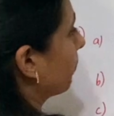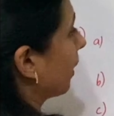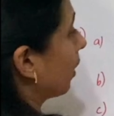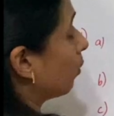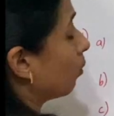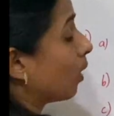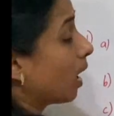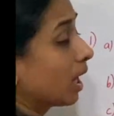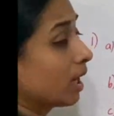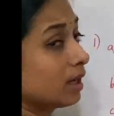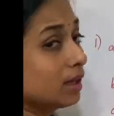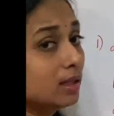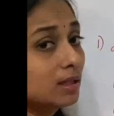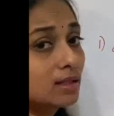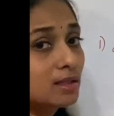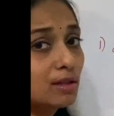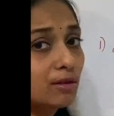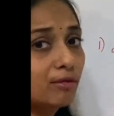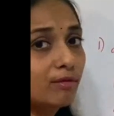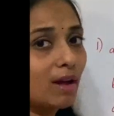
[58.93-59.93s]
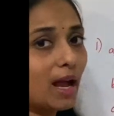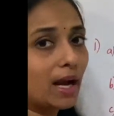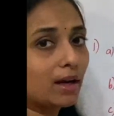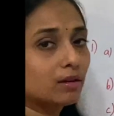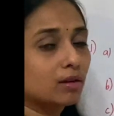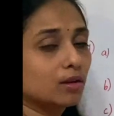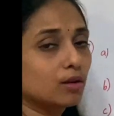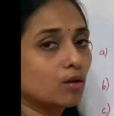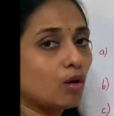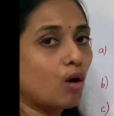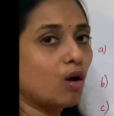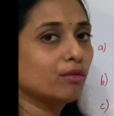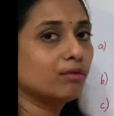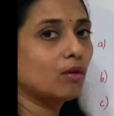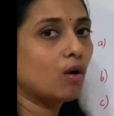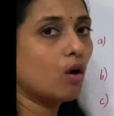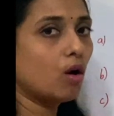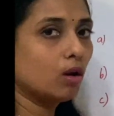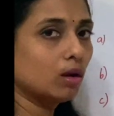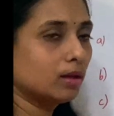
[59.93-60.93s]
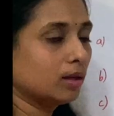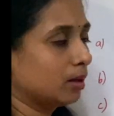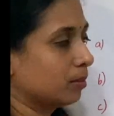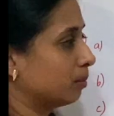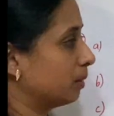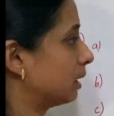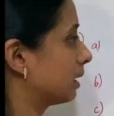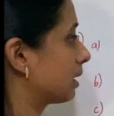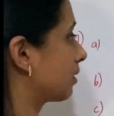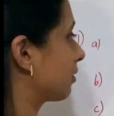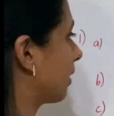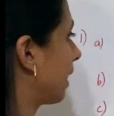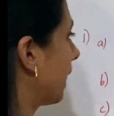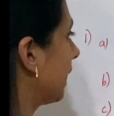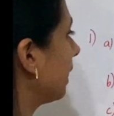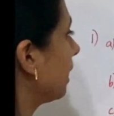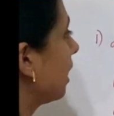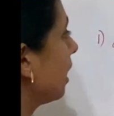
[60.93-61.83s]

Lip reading: 1 is a factor of all numbers, right?